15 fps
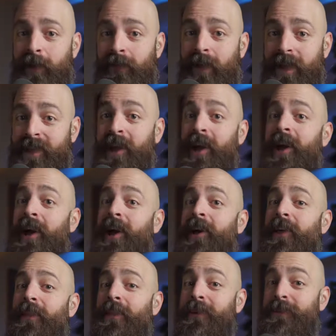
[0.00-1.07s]
Like,
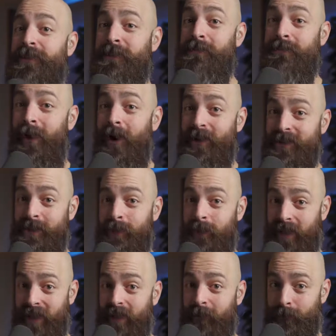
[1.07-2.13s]
there's
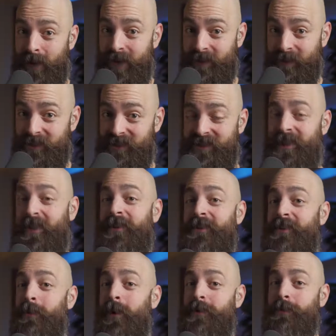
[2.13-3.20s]
multiple iterations.
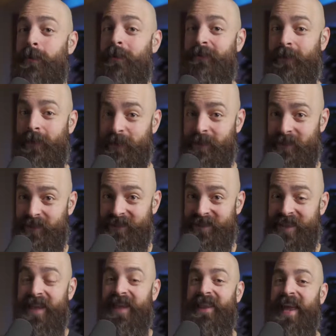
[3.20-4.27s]
There's multiple
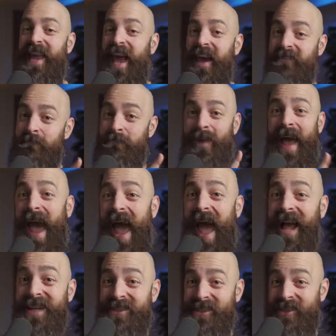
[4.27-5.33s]
versions. They have
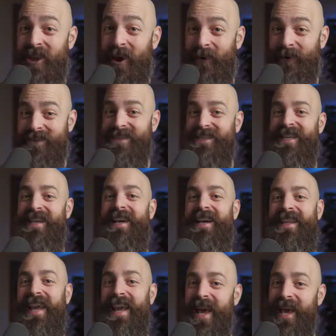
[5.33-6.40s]
patch notes.
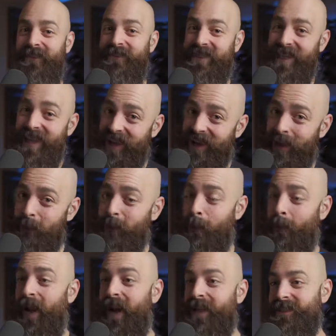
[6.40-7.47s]
They have GitHub
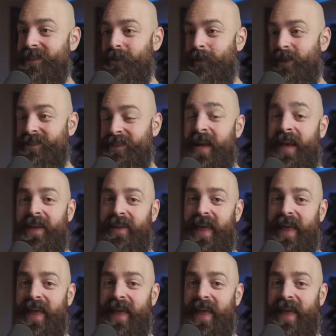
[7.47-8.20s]
repositories.